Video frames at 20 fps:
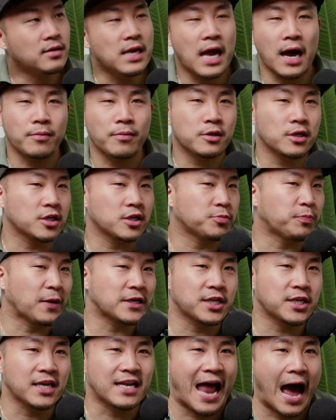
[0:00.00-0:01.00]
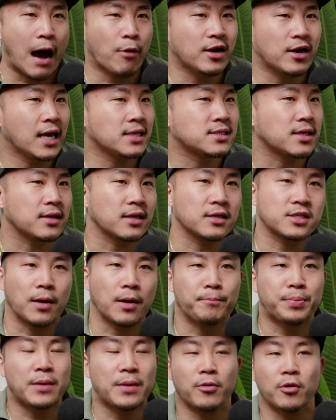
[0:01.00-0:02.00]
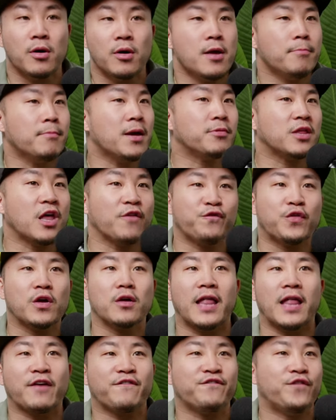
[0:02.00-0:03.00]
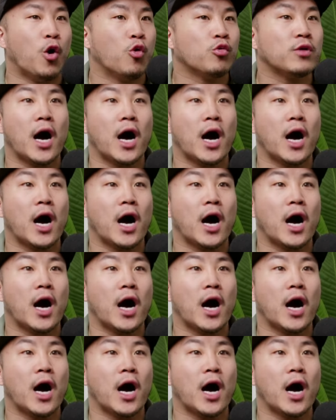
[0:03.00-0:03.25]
Yeah, because especially nowadays, some people, maybe they feel like phone